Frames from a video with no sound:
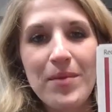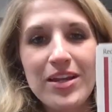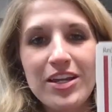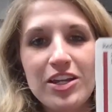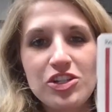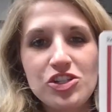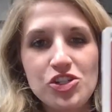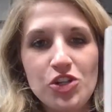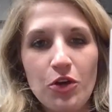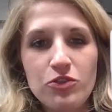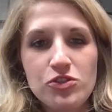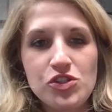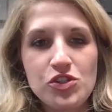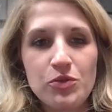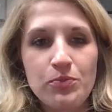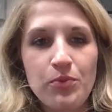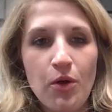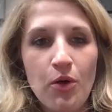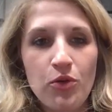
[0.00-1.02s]
and it
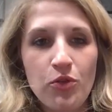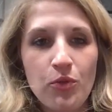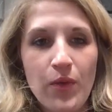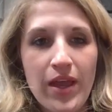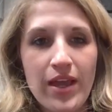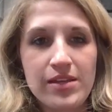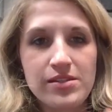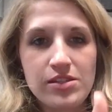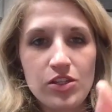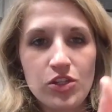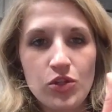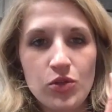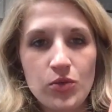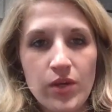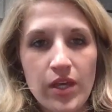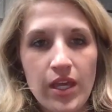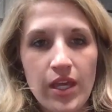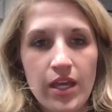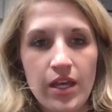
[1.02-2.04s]
shows you both ways
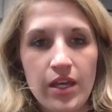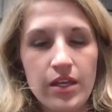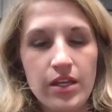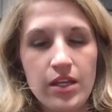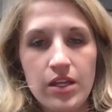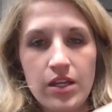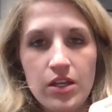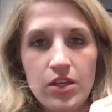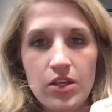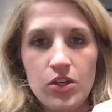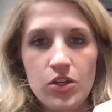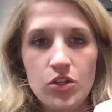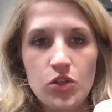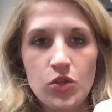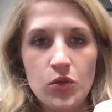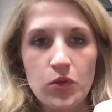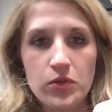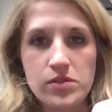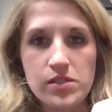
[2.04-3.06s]
that you can
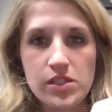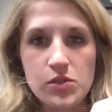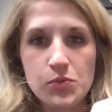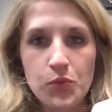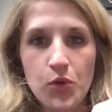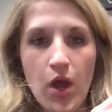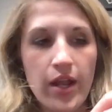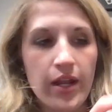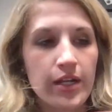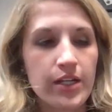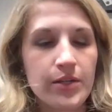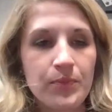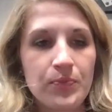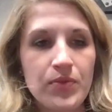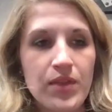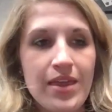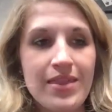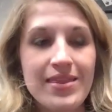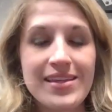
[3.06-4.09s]
use this
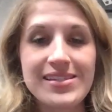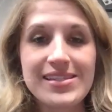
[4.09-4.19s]
product.